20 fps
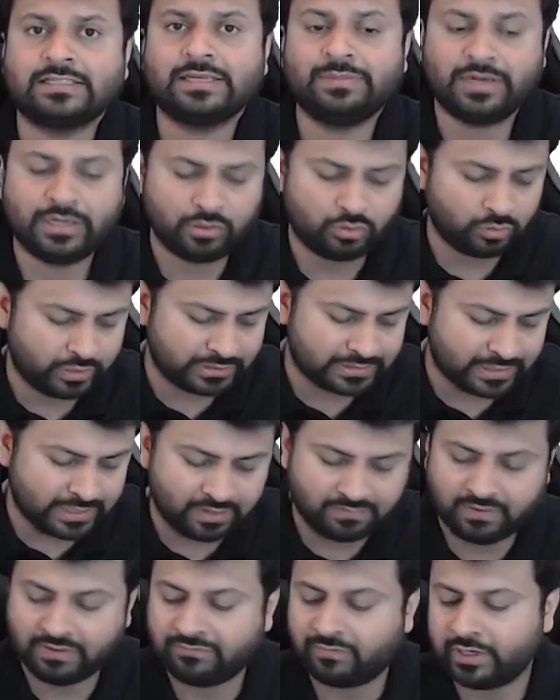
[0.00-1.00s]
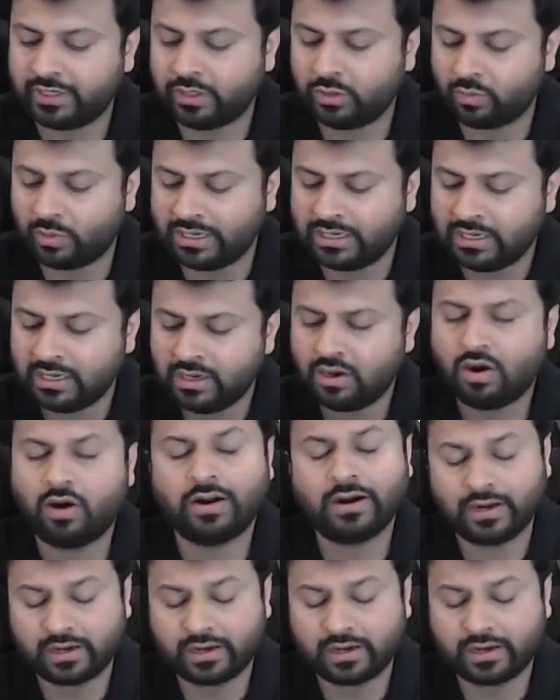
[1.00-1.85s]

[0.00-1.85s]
him a notice under 142(1) or under